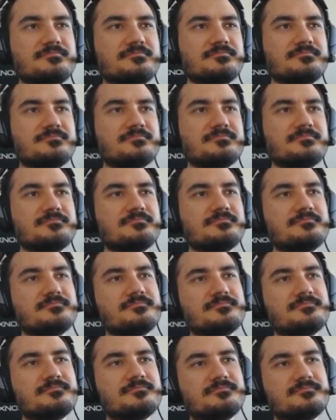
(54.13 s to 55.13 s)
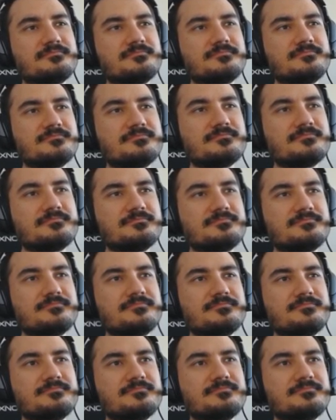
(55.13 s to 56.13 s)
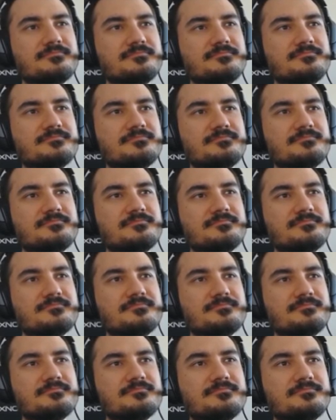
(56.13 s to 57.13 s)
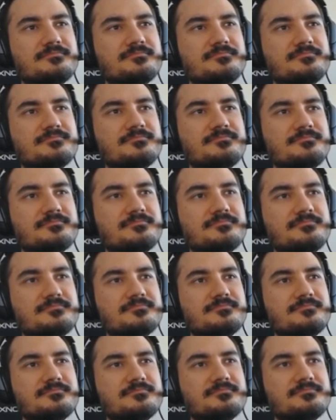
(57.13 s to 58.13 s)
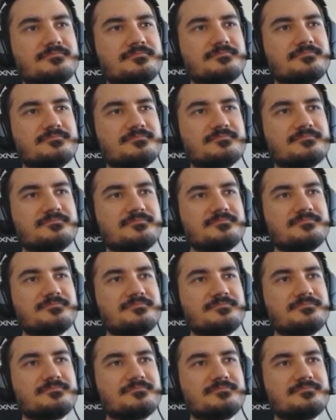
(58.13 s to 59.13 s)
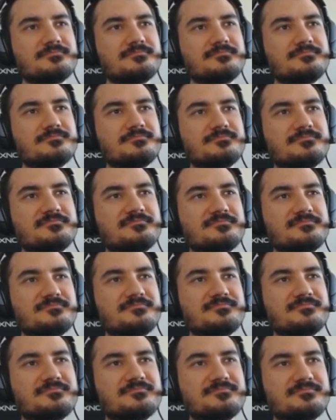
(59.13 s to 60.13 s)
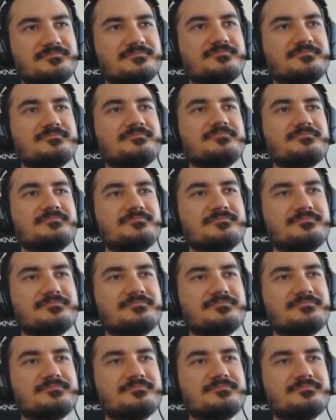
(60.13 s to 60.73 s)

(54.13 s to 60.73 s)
(silent)